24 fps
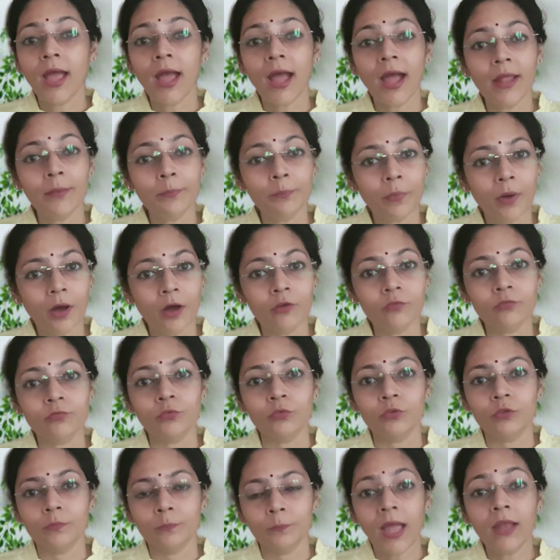and
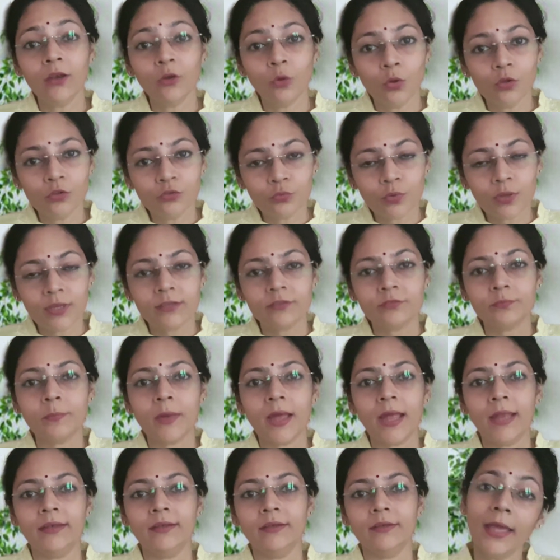powerful and also
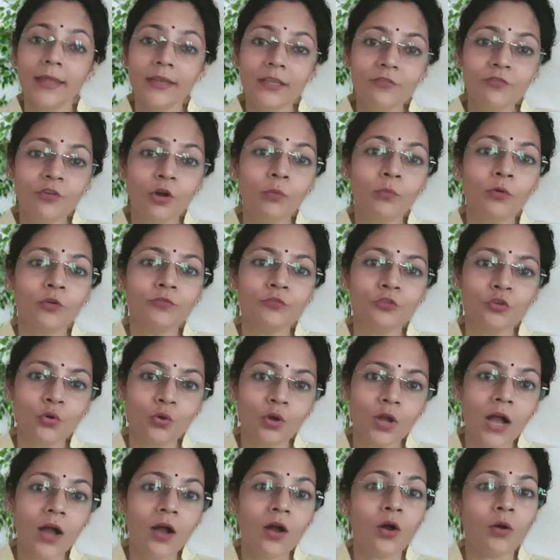expand. Any form of
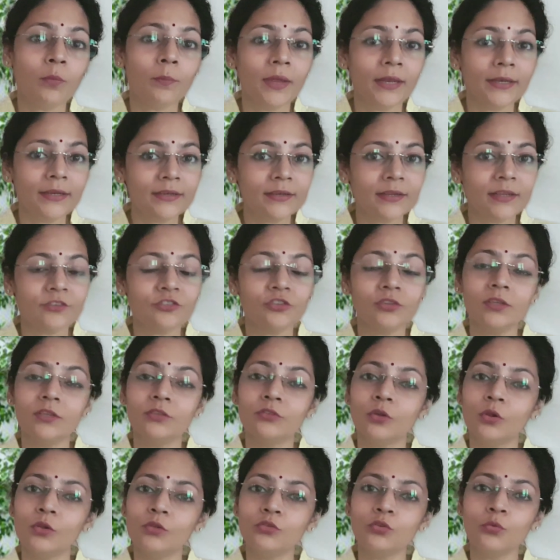yoga or meditation is
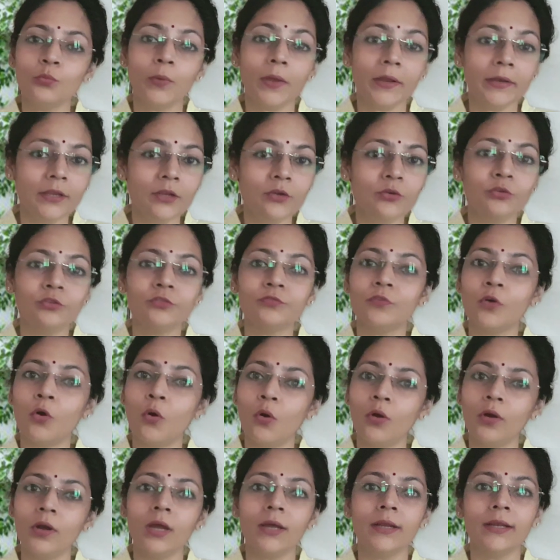also very good for
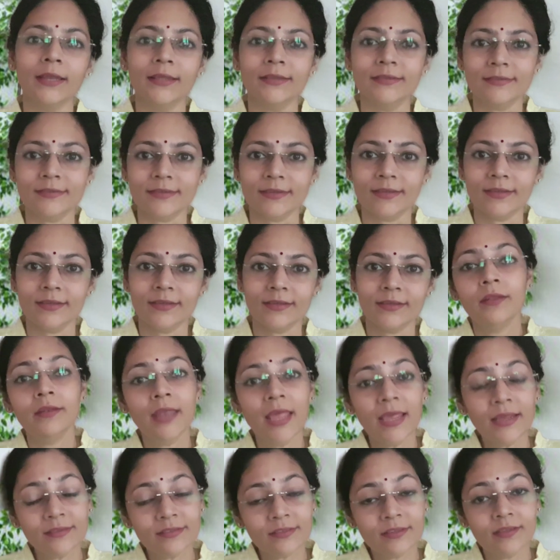aura cleansing.
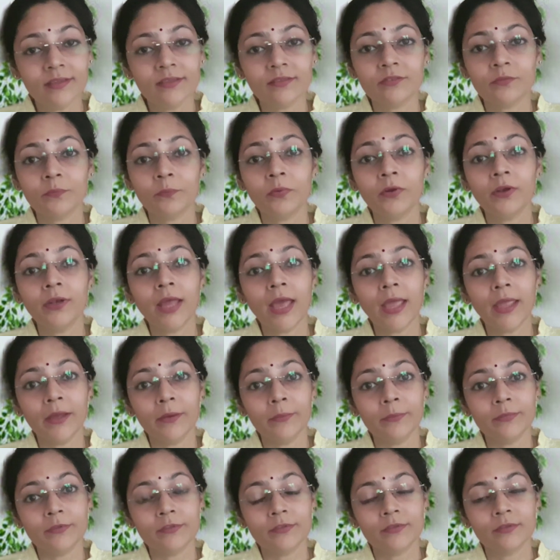Next is
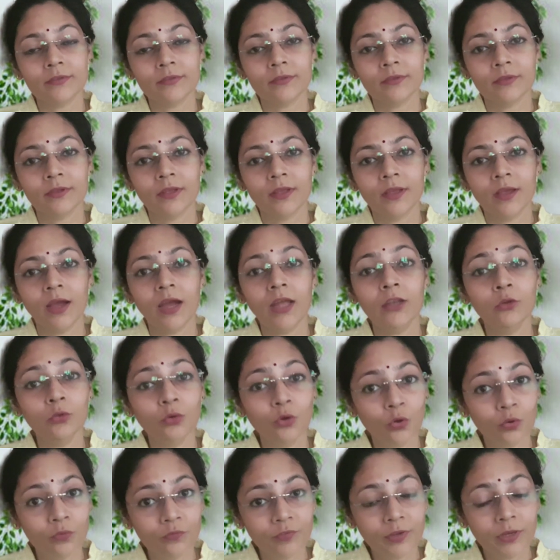pranayams.
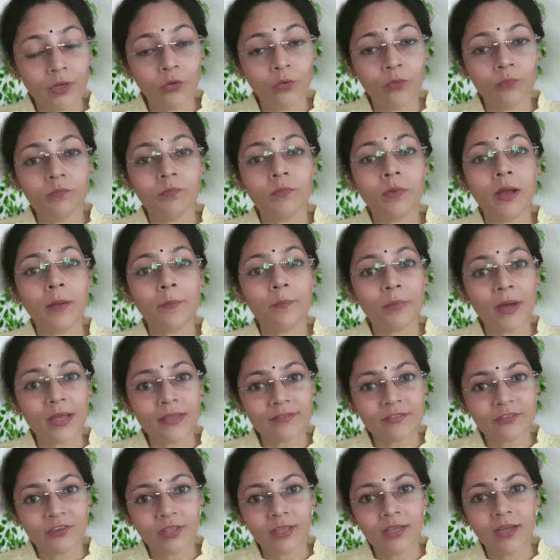anulom vilom,
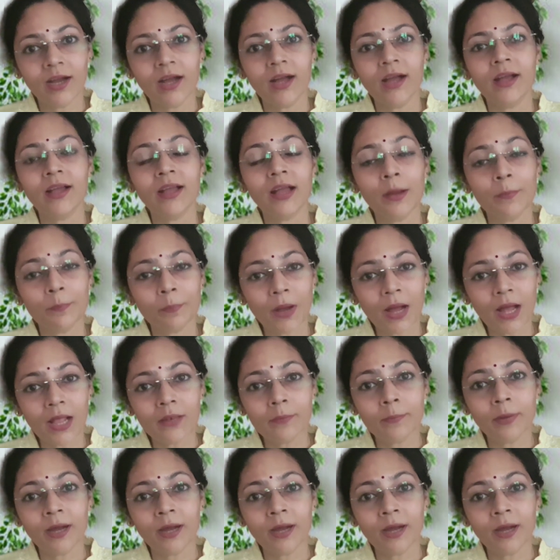bhastrika, kapal